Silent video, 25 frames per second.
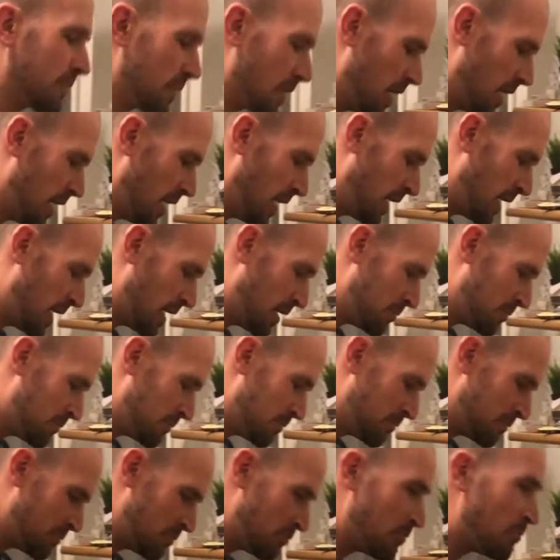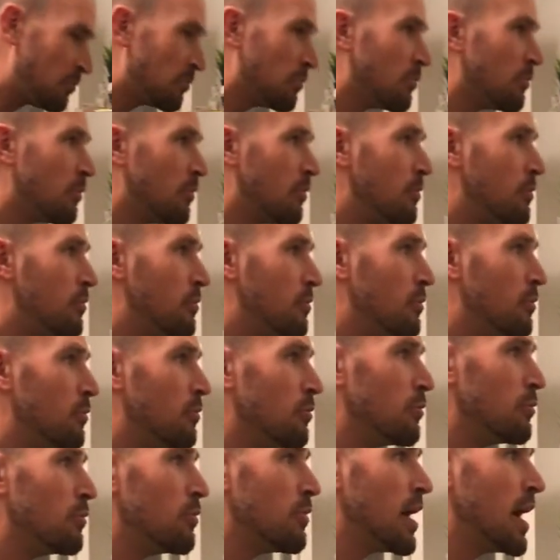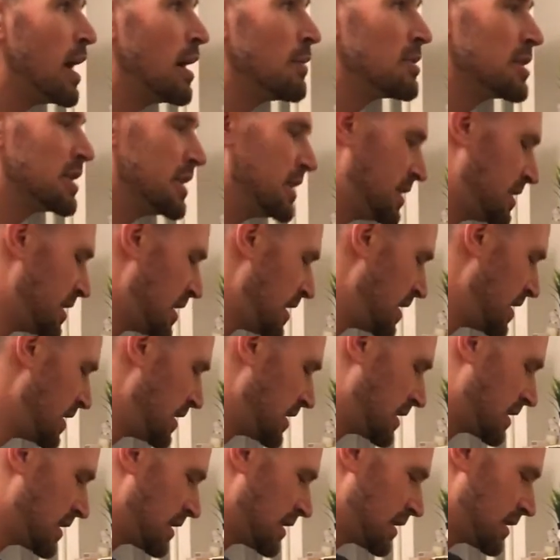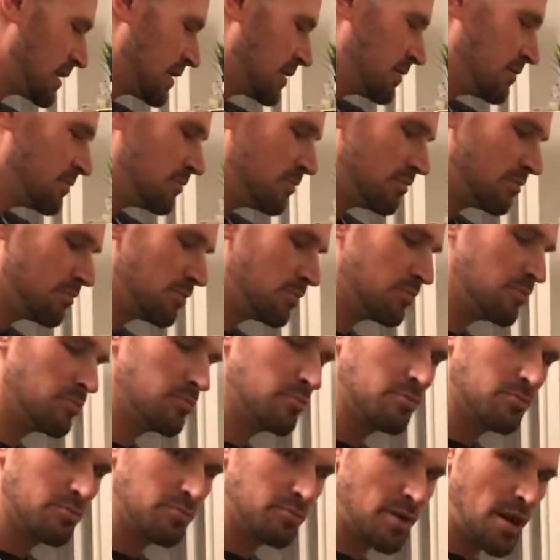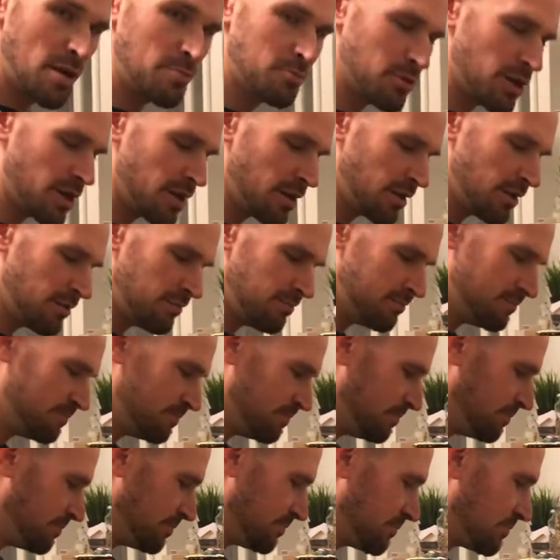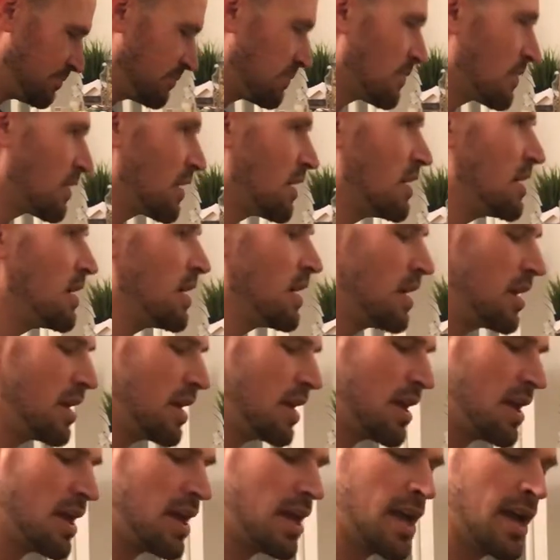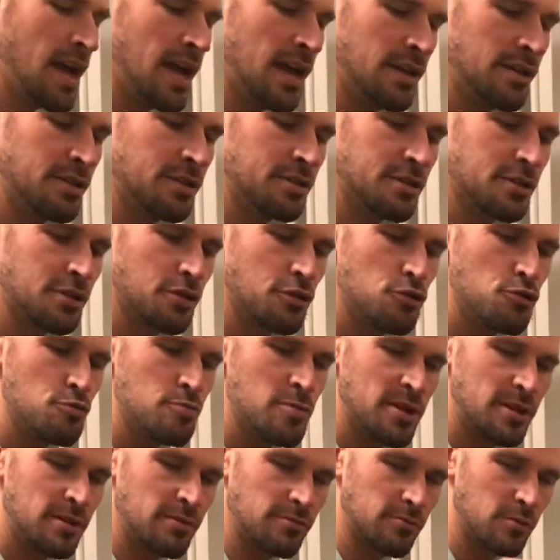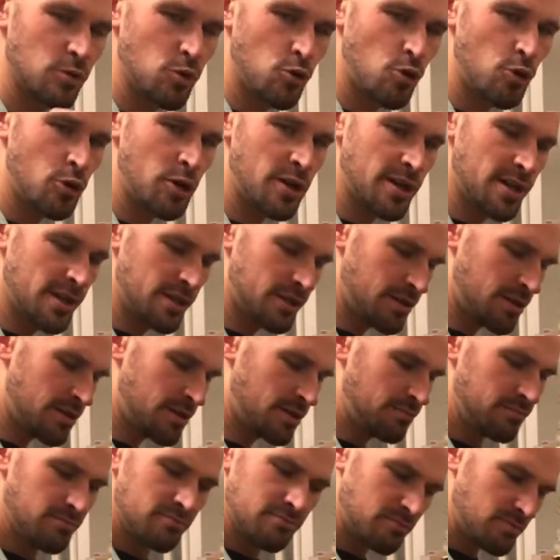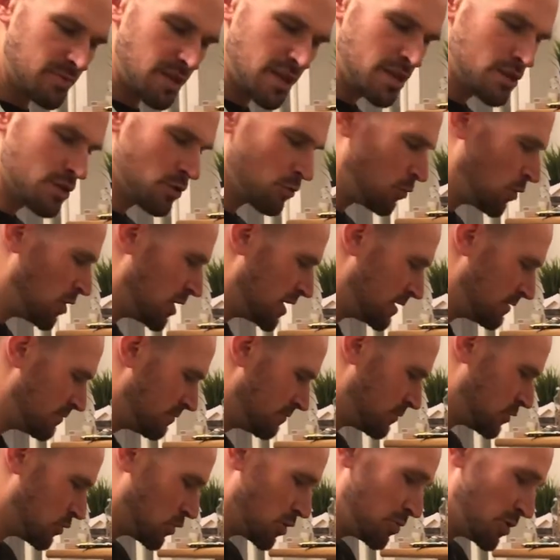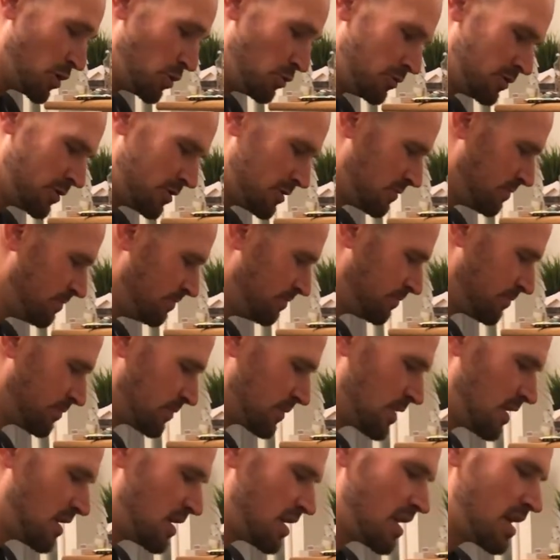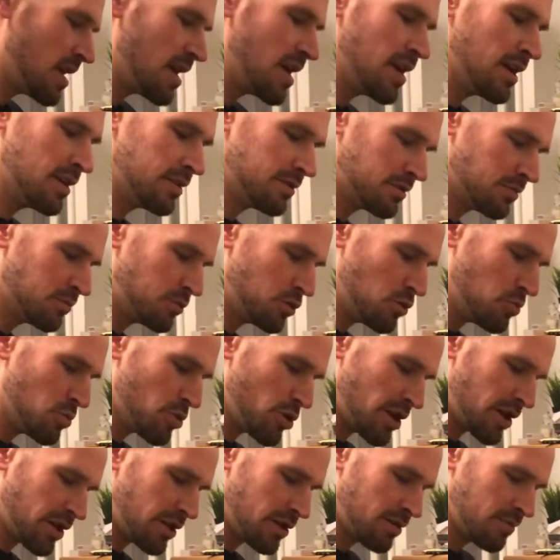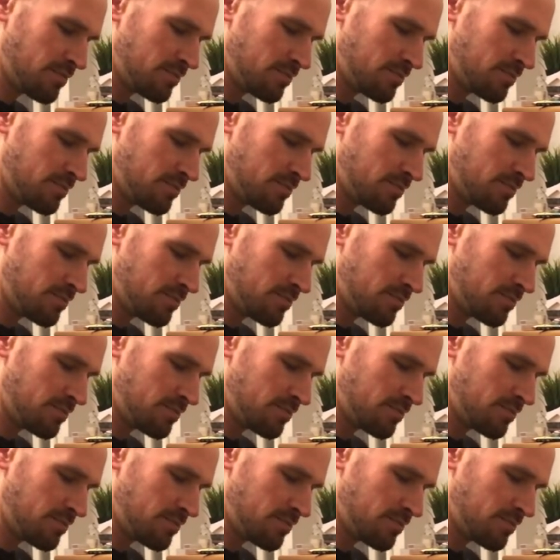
I'm going to take paprika and cumin, coriander, either one or both, and some turmeric.